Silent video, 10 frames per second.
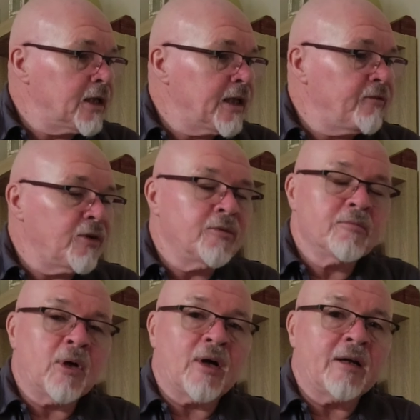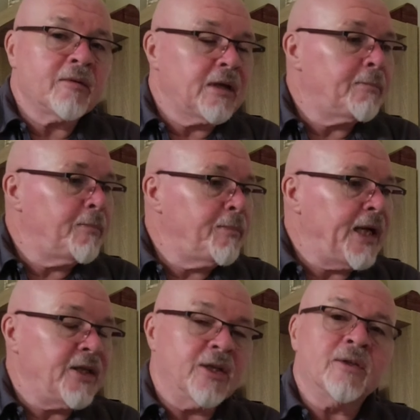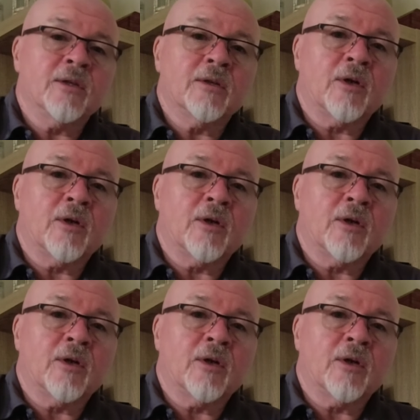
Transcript: give you my opinion,